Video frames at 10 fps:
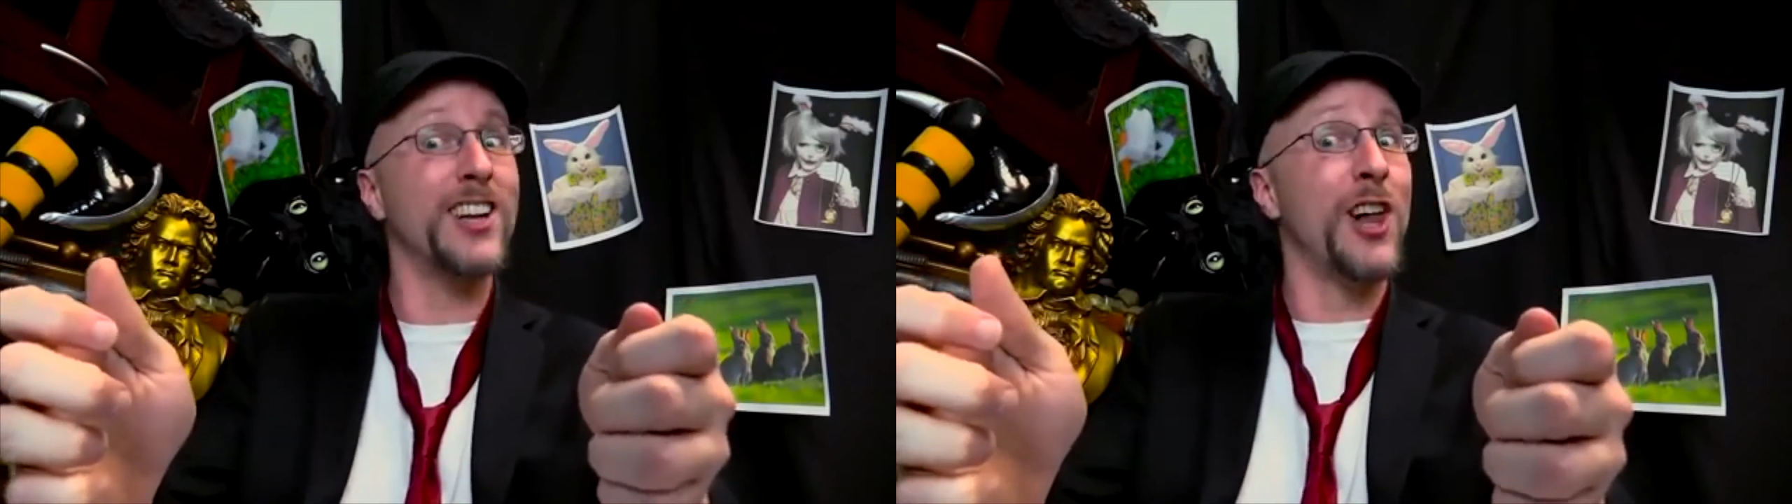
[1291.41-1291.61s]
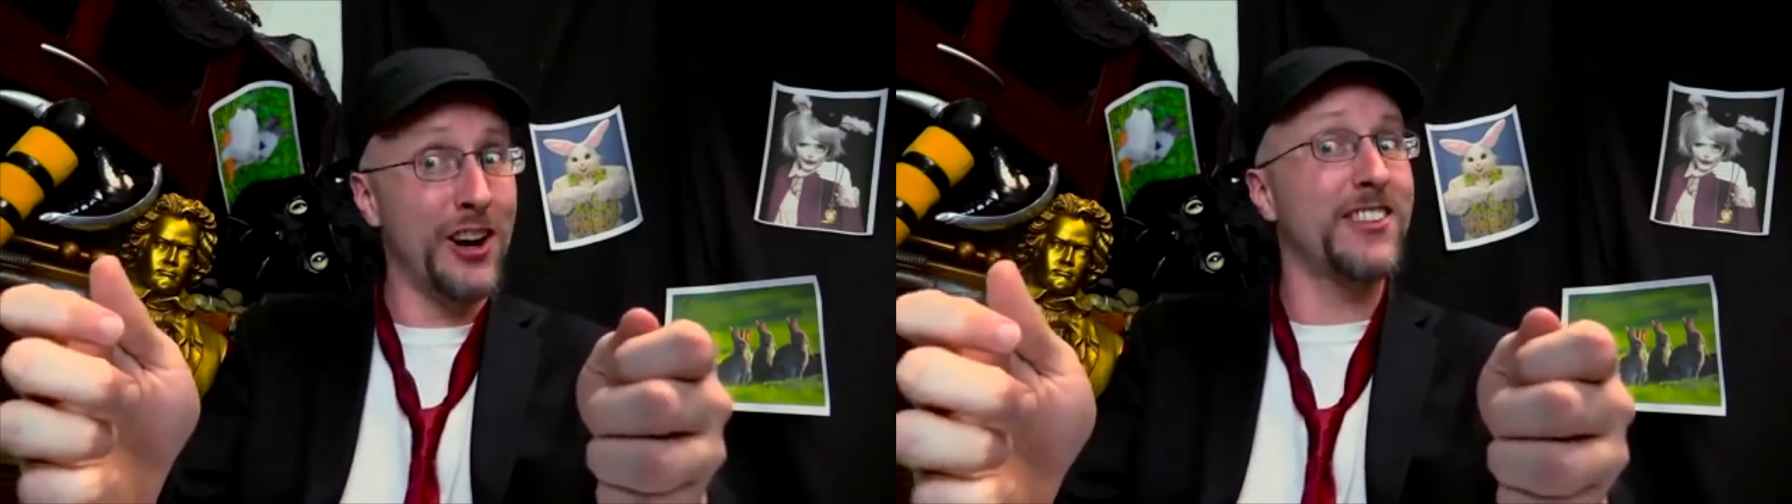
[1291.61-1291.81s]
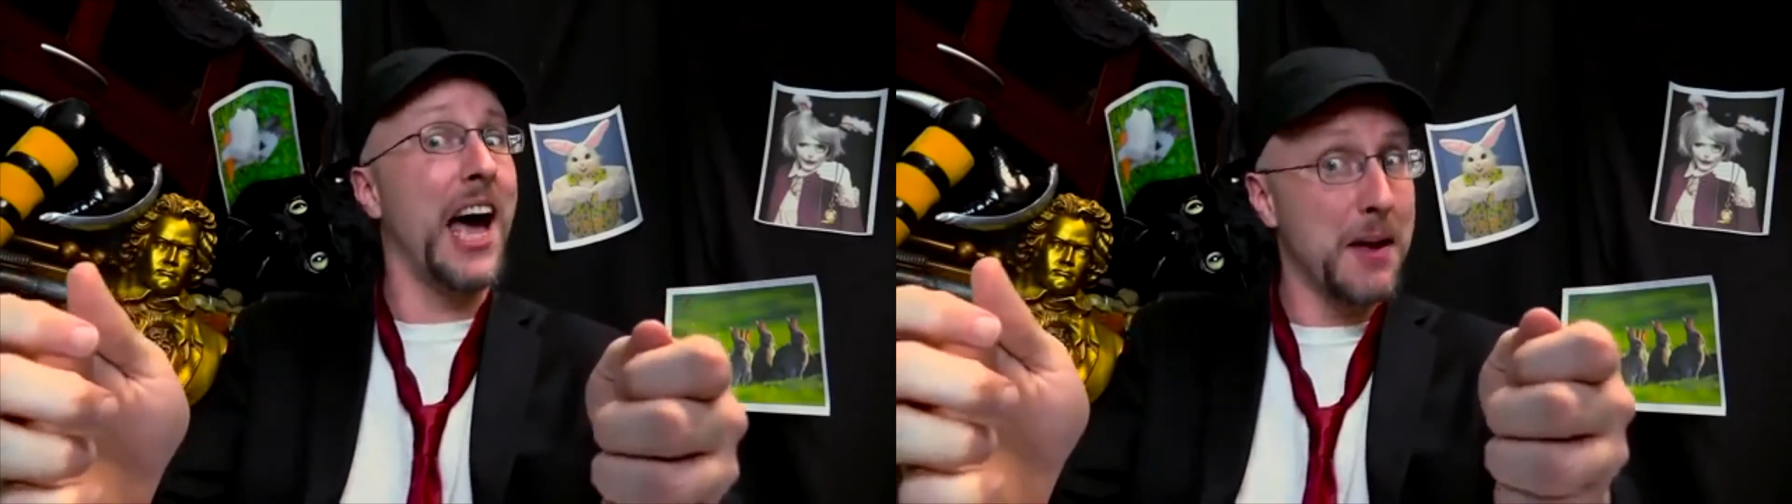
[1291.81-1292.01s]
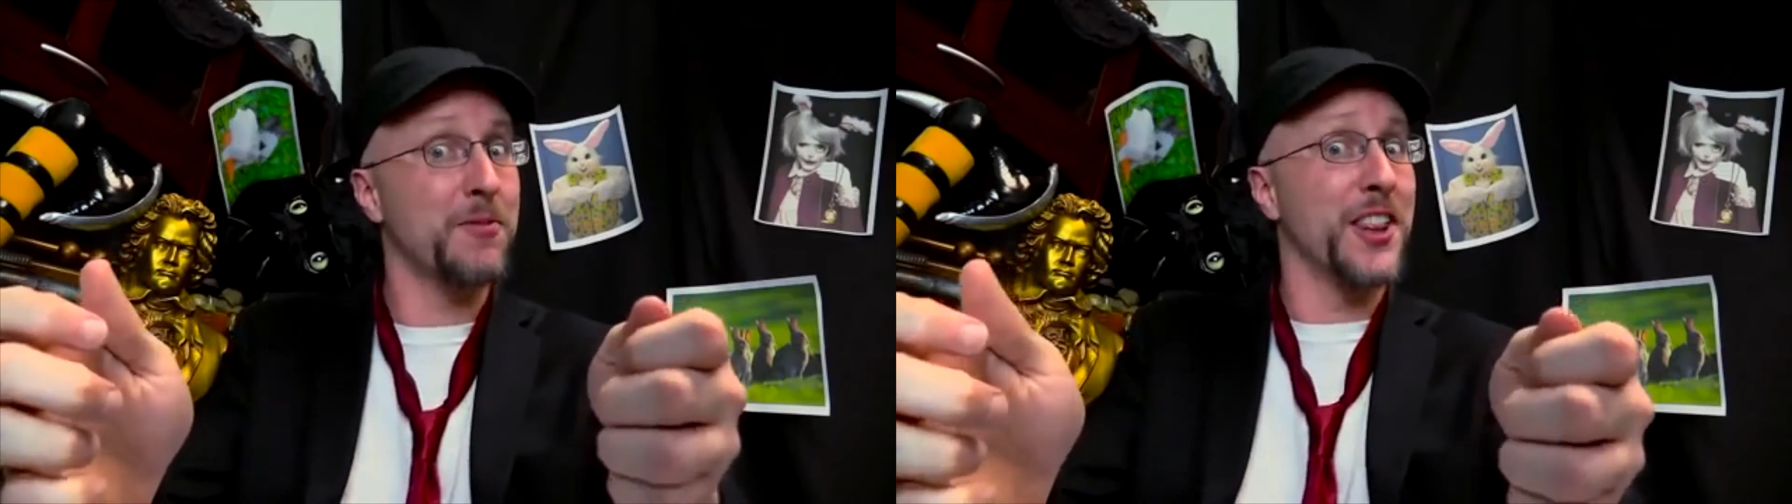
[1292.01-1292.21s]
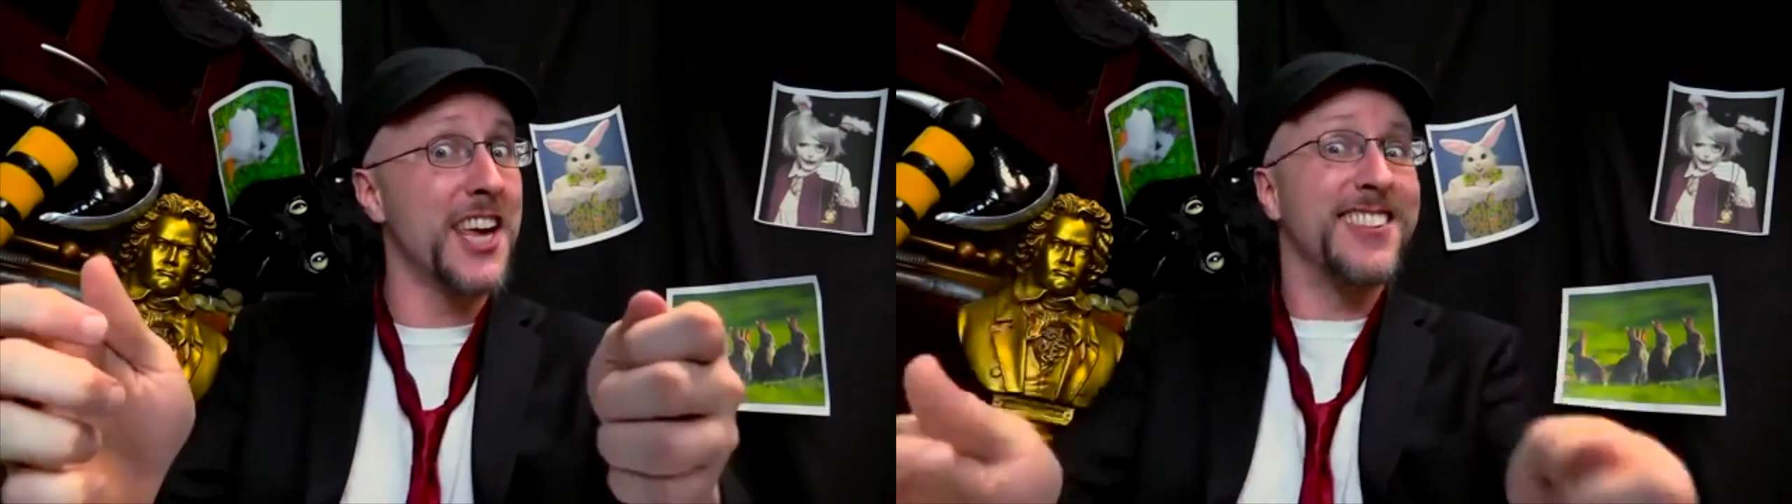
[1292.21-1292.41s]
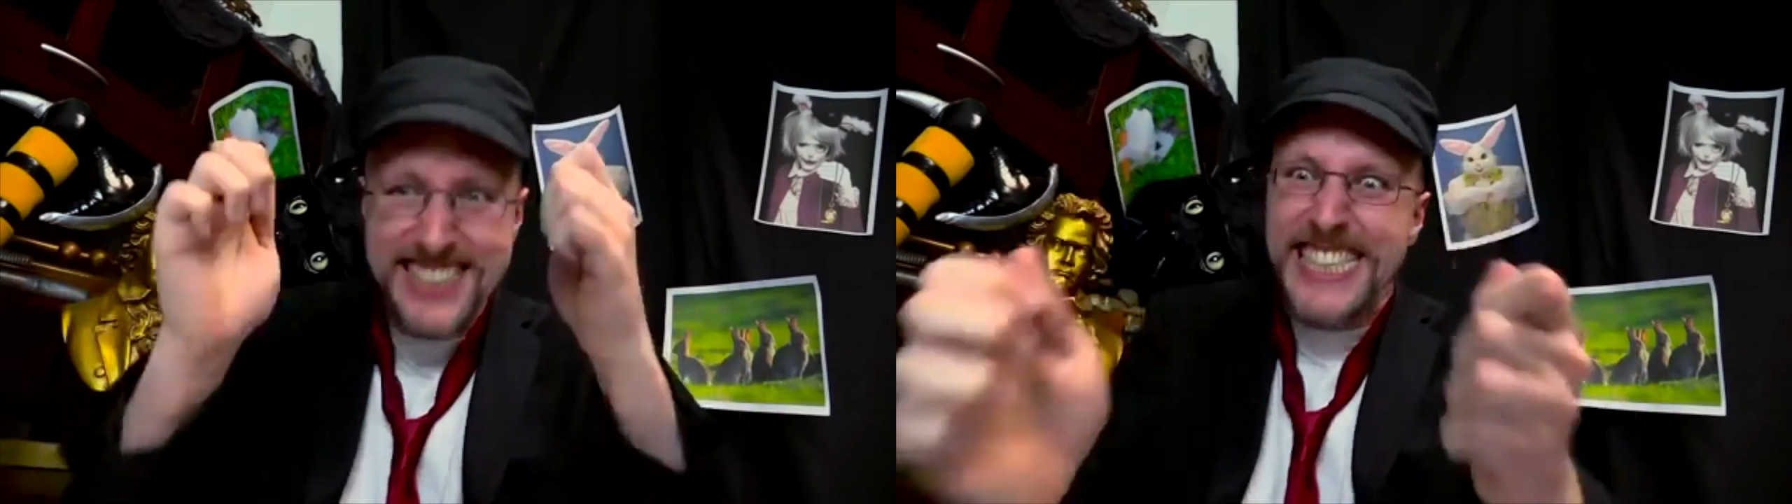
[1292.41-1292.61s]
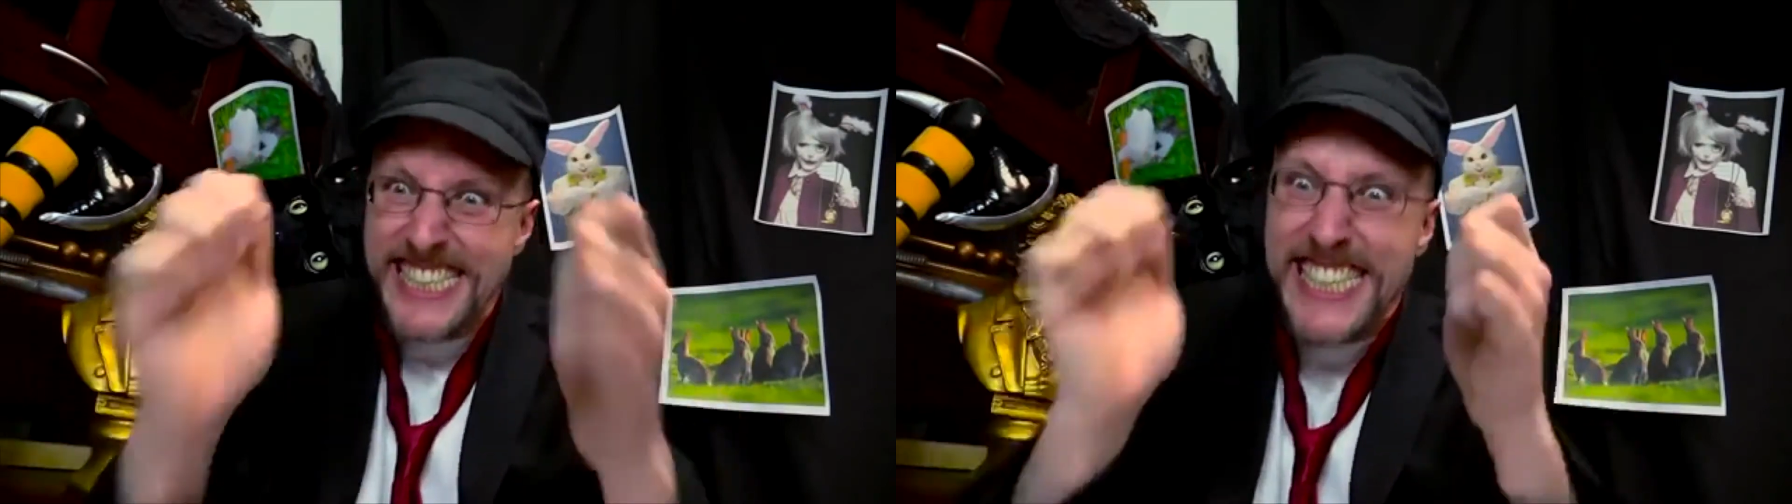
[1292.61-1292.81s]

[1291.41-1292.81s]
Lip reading: a long time for this.